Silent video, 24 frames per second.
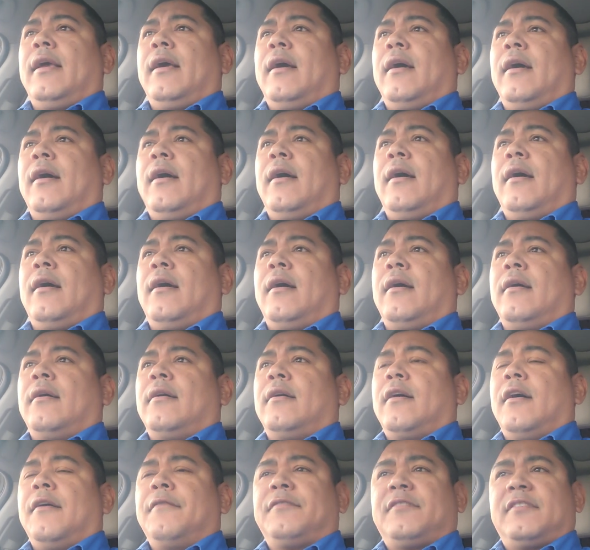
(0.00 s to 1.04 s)

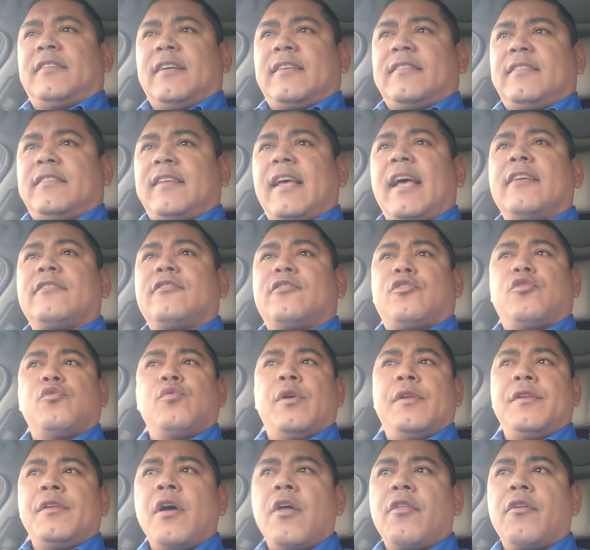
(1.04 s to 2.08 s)
of success to
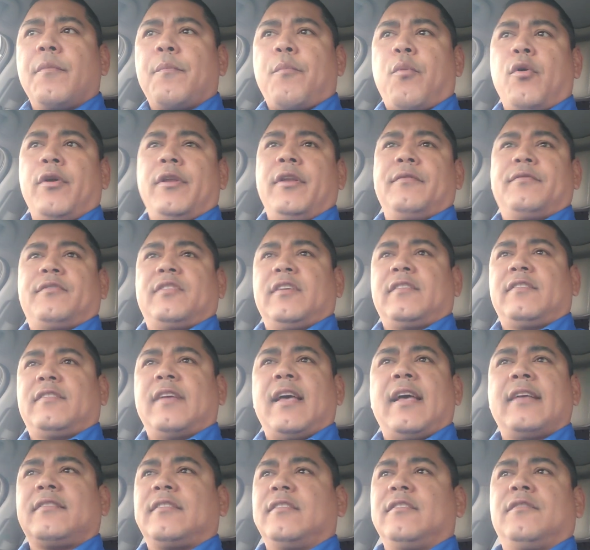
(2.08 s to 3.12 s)
another point of success